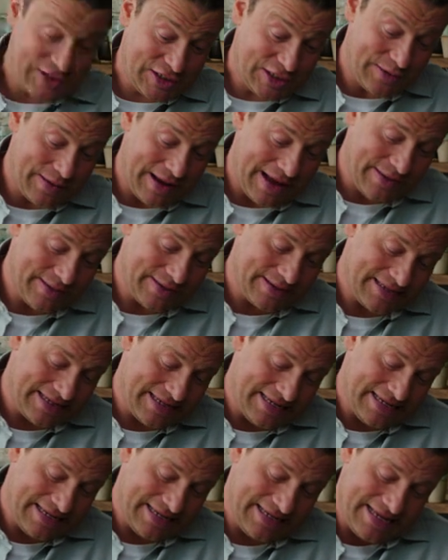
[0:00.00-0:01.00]
two
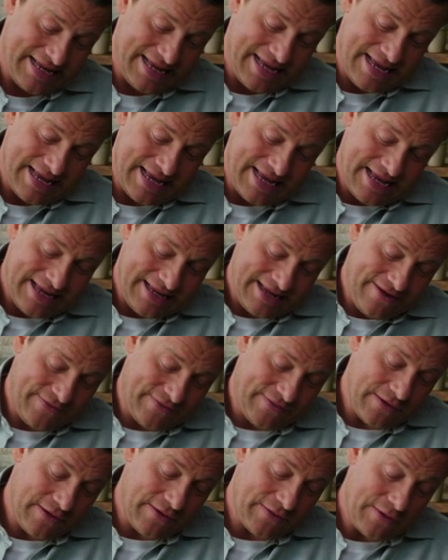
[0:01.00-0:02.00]
hours,
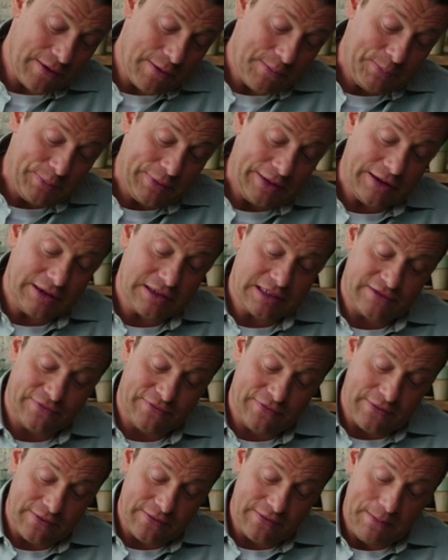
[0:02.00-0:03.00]
you've got your
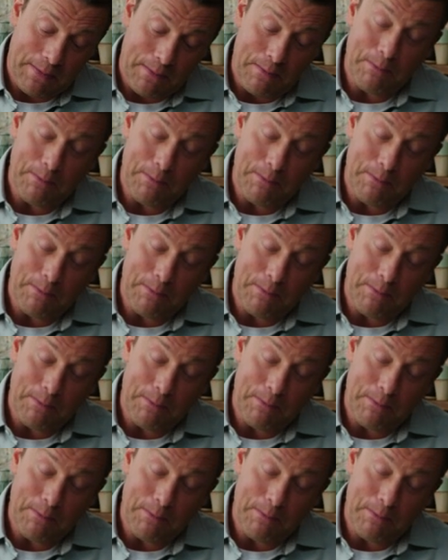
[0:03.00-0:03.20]
beautiful